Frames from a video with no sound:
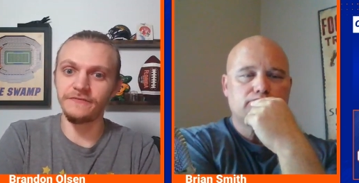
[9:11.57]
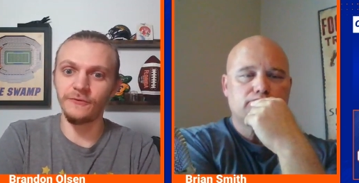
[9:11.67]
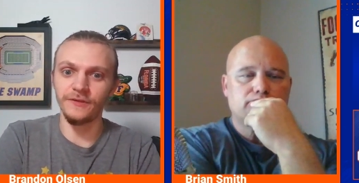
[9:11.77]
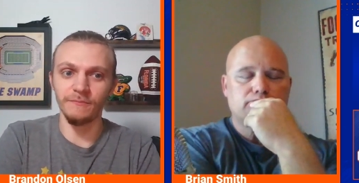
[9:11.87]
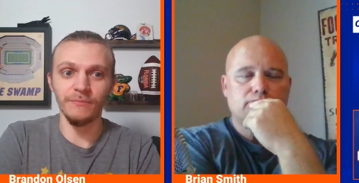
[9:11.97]

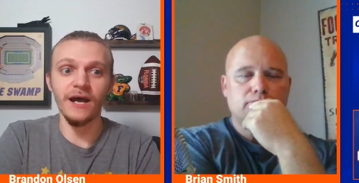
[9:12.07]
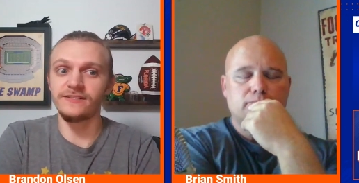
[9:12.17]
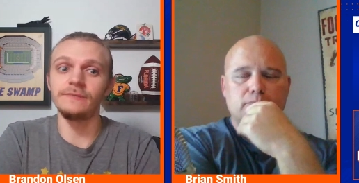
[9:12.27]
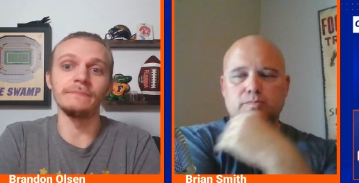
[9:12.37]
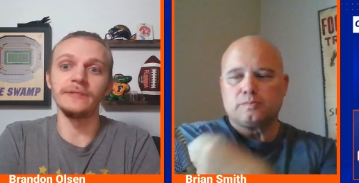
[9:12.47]
Speaker 1: for the
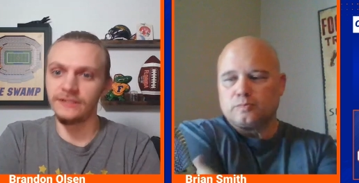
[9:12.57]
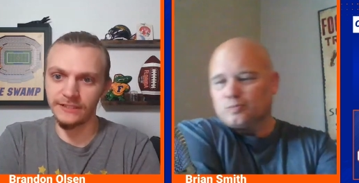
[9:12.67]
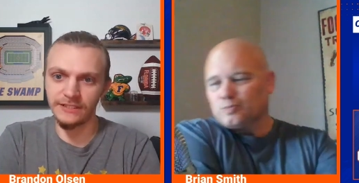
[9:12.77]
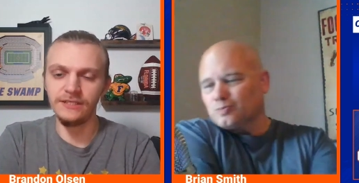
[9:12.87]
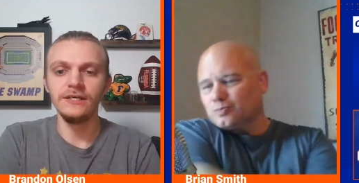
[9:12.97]

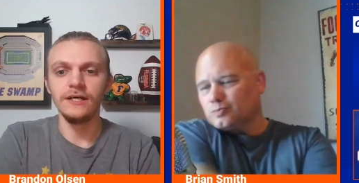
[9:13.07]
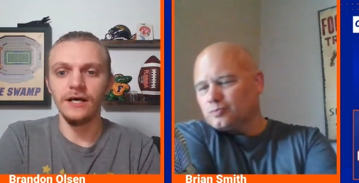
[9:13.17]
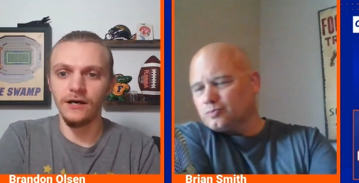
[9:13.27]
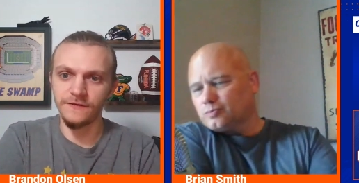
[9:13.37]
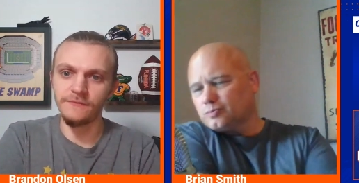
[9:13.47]
possibility
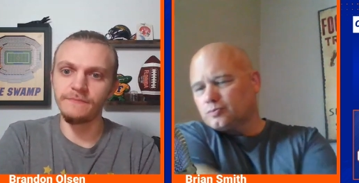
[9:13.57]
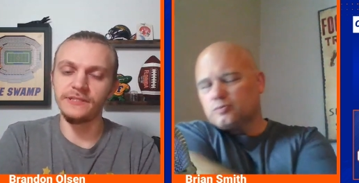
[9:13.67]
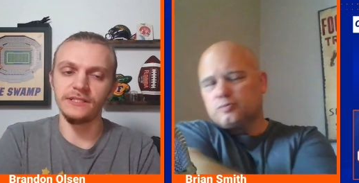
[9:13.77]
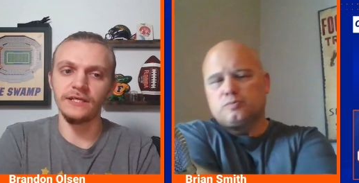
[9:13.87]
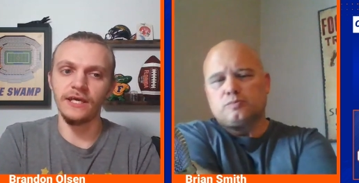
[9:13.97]
of him
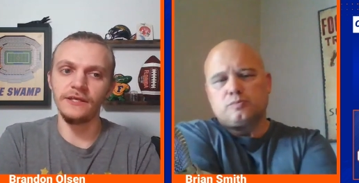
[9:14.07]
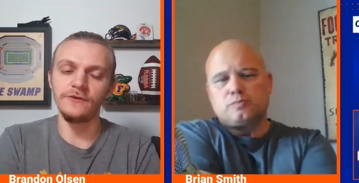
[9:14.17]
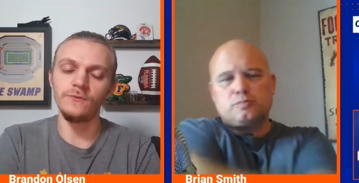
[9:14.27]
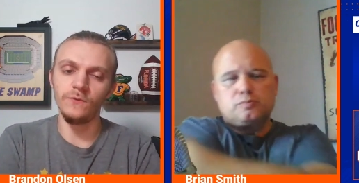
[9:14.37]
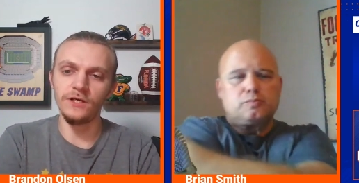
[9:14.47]
being a
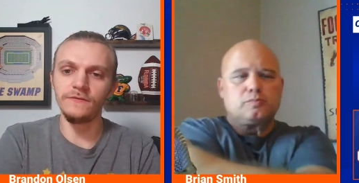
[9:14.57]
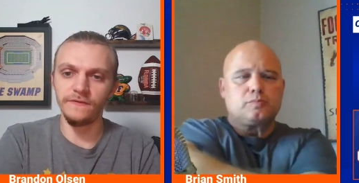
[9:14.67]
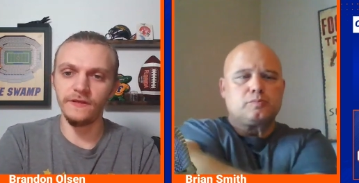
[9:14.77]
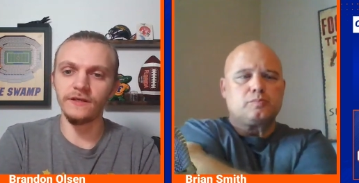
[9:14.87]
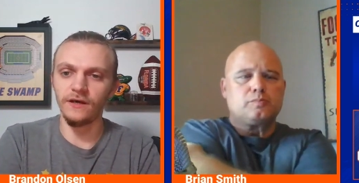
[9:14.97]
Gator. What do you
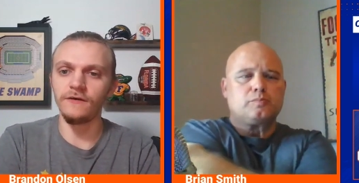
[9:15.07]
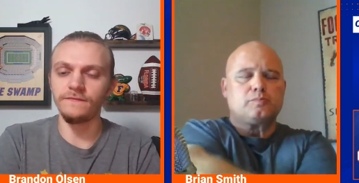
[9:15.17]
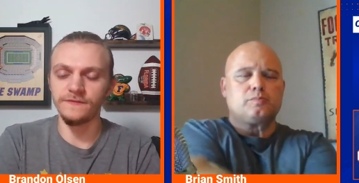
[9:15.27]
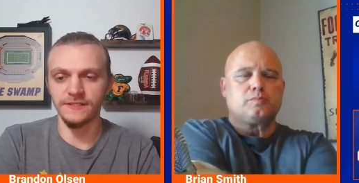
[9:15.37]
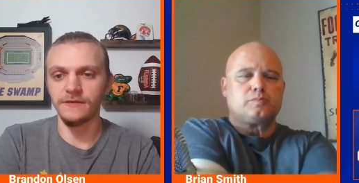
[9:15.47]
think
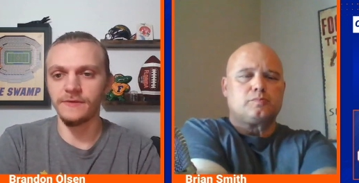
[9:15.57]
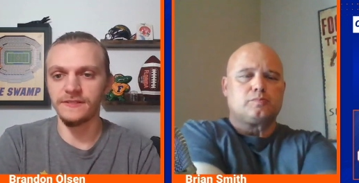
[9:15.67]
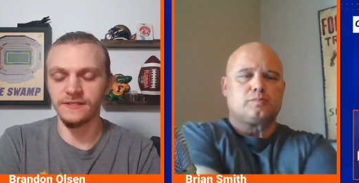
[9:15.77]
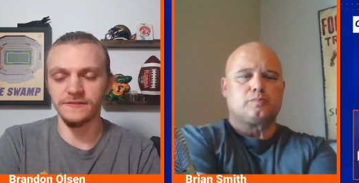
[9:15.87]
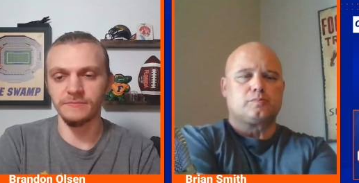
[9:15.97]
of Zay
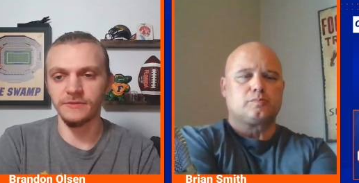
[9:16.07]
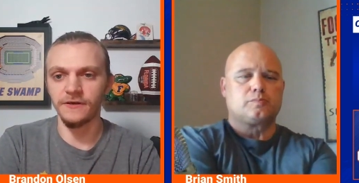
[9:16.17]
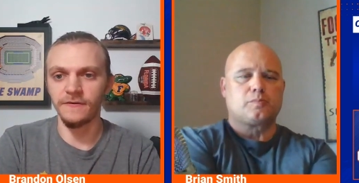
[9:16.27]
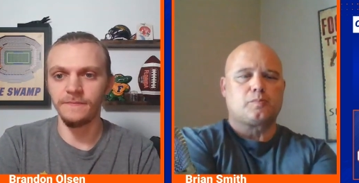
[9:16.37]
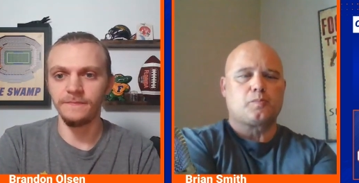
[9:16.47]
Mincey as a
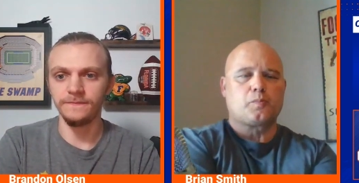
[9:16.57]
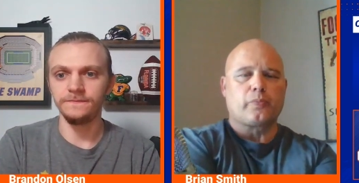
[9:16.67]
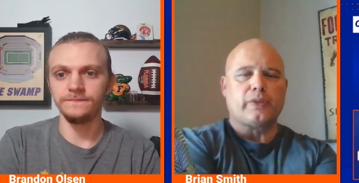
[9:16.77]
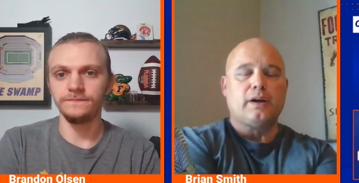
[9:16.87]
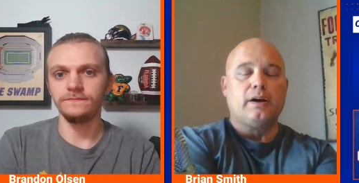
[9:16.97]
player?
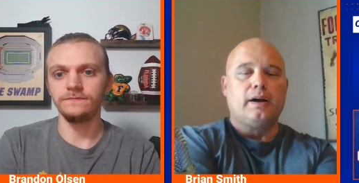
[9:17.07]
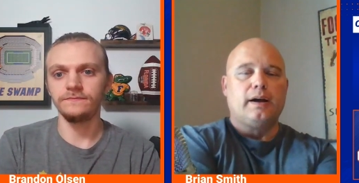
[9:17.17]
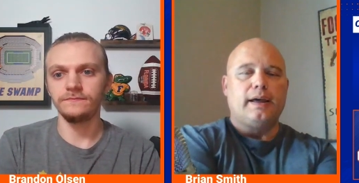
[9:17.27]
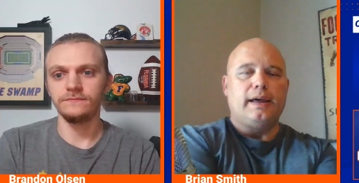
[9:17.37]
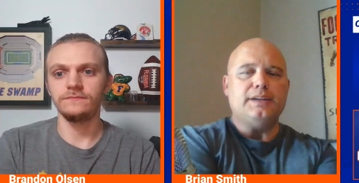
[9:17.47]

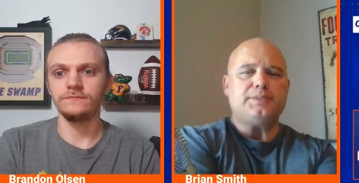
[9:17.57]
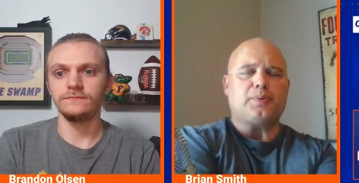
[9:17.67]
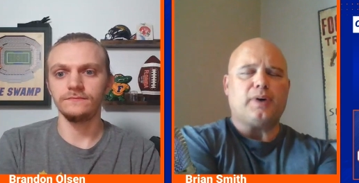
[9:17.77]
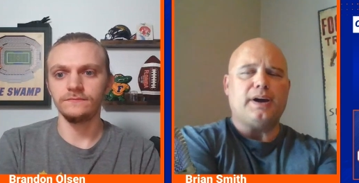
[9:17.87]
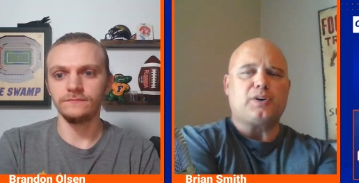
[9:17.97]
Speaker 2: He's
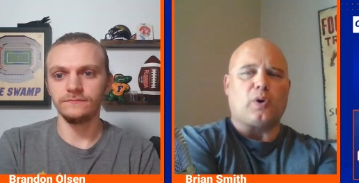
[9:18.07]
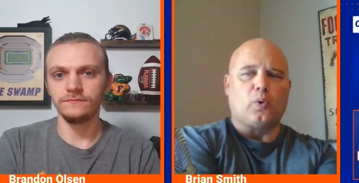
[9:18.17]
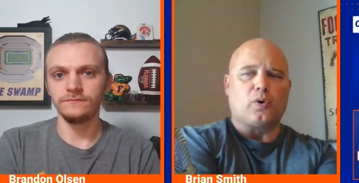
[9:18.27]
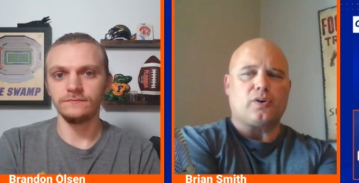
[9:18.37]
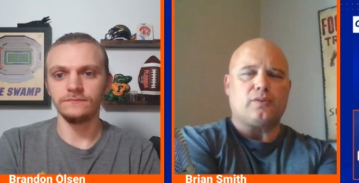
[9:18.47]
played
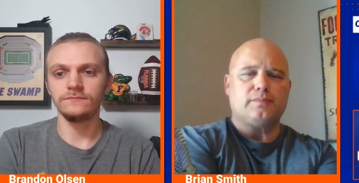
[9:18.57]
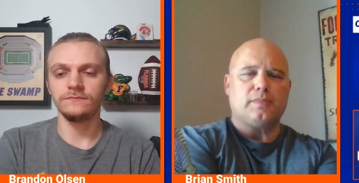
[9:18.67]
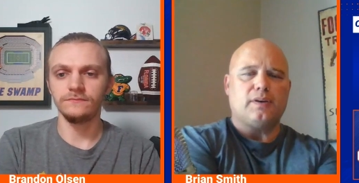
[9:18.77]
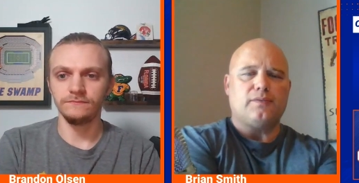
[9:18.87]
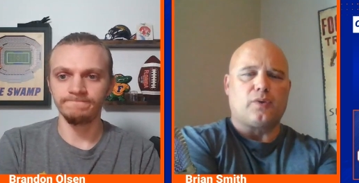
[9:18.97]
corner
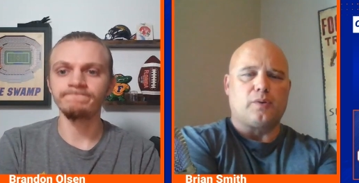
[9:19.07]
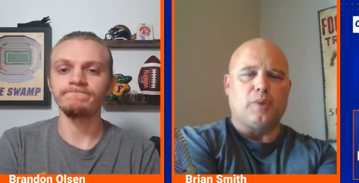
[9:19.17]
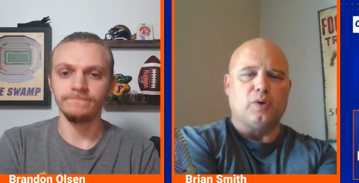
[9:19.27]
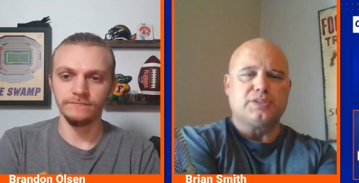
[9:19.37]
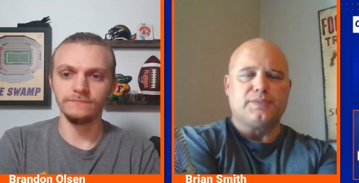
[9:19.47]
for
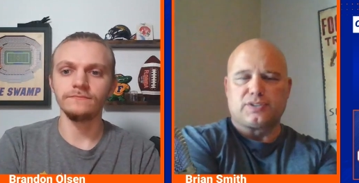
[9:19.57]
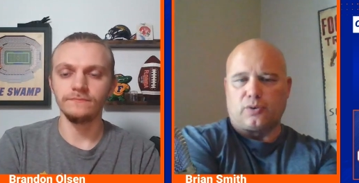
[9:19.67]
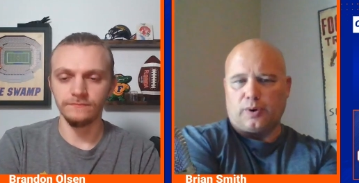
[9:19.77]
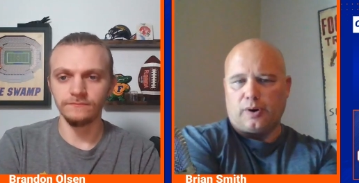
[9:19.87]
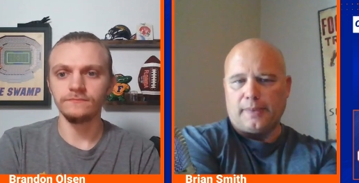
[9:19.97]
most of his
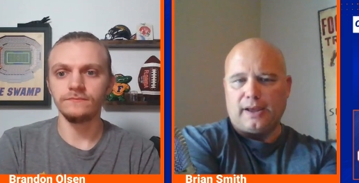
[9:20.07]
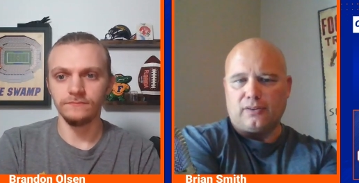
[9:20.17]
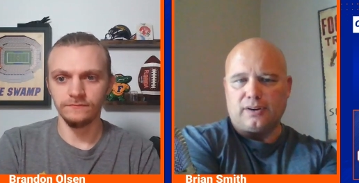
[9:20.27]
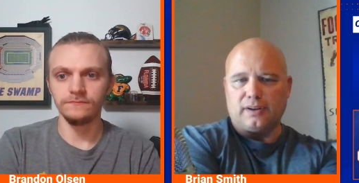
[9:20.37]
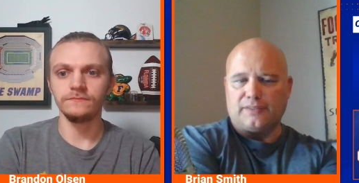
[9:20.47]
career at
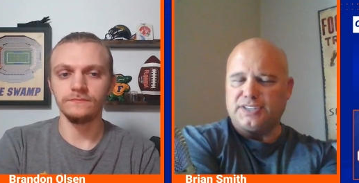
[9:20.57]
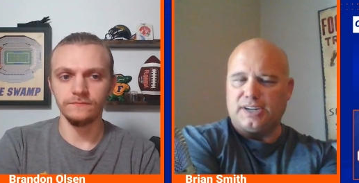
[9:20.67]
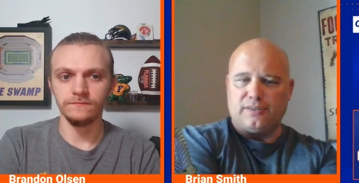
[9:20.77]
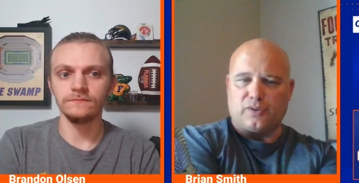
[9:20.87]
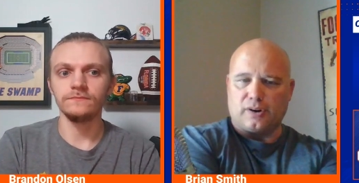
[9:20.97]
Mainland. I've
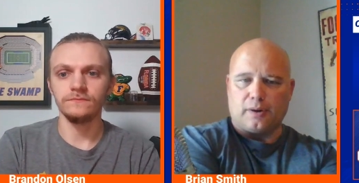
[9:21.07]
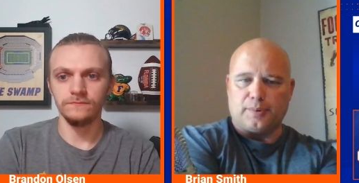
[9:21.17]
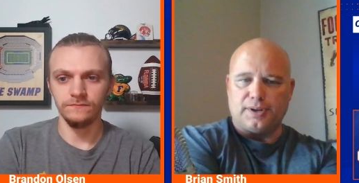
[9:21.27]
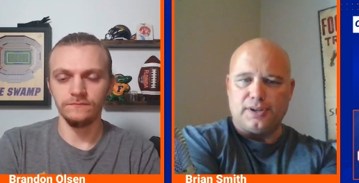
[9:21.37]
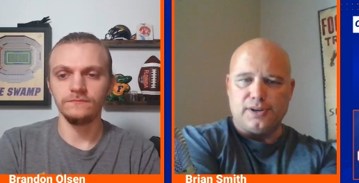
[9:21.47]
seen him for a
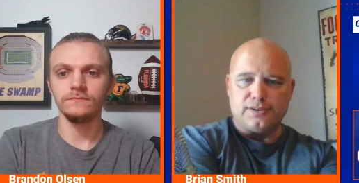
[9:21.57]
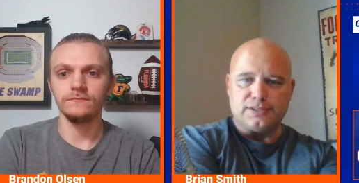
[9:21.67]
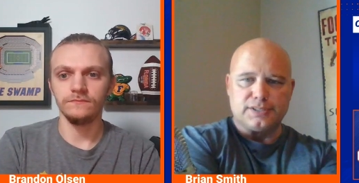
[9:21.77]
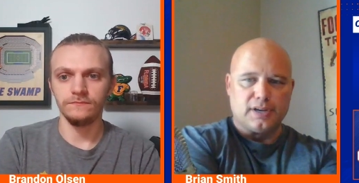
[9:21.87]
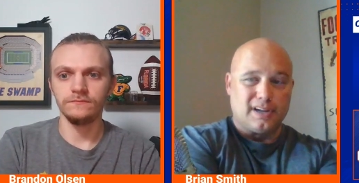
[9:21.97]
couple of
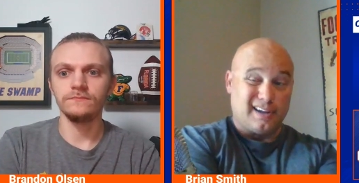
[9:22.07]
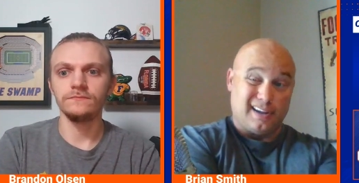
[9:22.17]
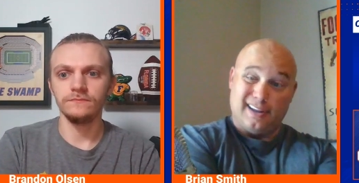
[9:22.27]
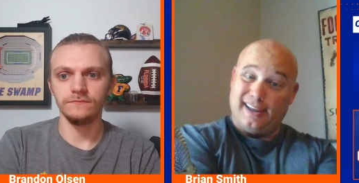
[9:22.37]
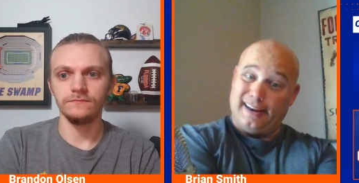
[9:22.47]
years,
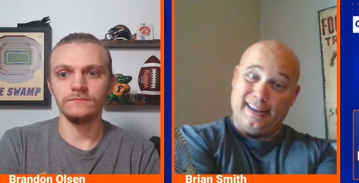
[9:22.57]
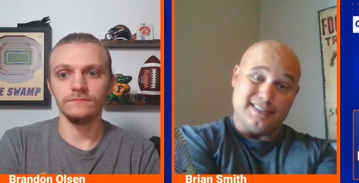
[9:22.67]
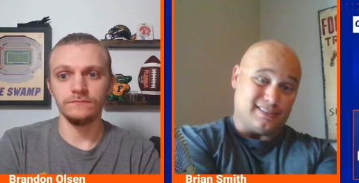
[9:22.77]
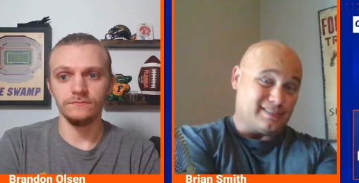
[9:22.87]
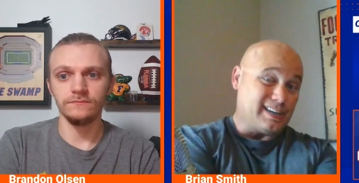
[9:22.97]
and
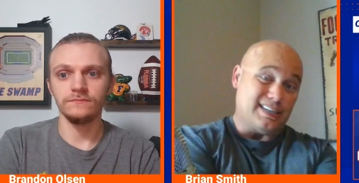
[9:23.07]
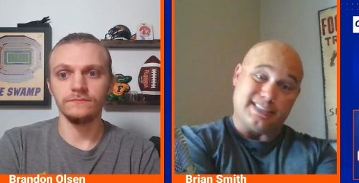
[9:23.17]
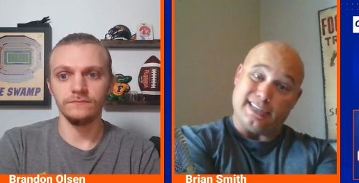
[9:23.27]
he's at least